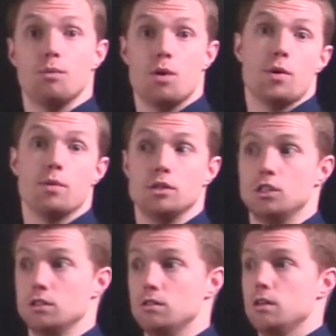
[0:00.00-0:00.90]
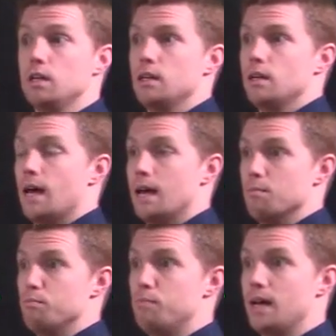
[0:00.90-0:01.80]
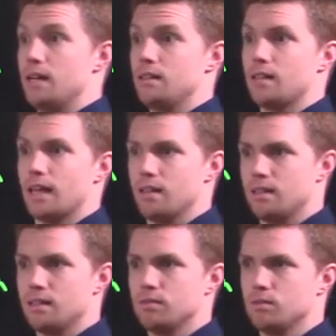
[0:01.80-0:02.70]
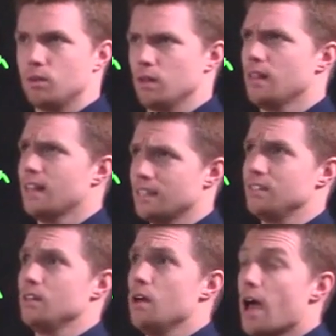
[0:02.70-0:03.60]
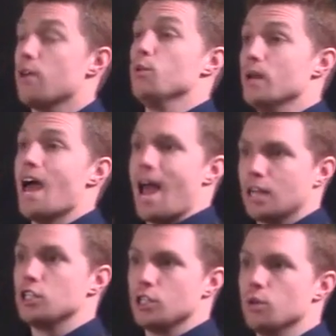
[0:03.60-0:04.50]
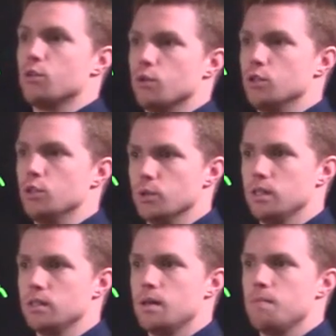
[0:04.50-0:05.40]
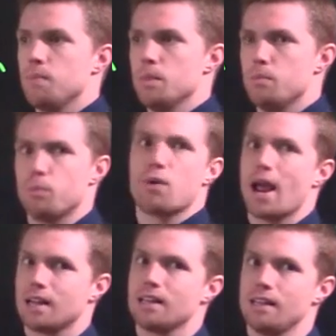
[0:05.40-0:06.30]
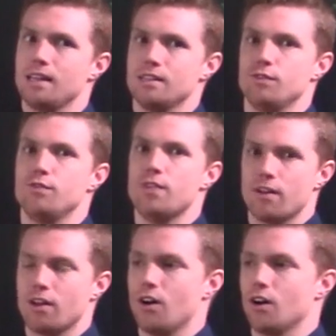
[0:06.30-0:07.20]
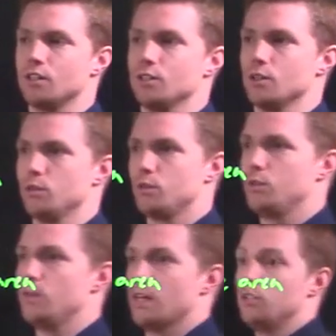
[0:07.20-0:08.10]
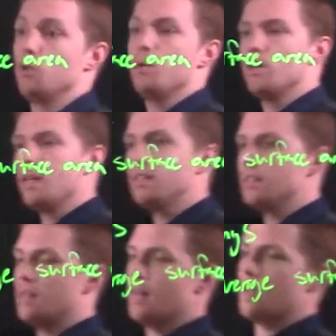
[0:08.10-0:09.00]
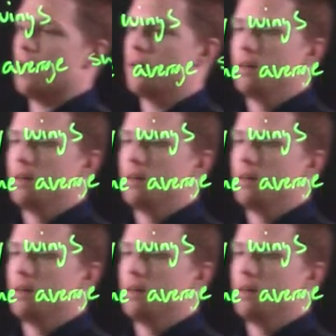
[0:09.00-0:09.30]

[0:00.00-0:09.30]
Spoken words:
what we would do, that's how you would actually go through and do it, but practically it's very hard to go do that. So we need to take a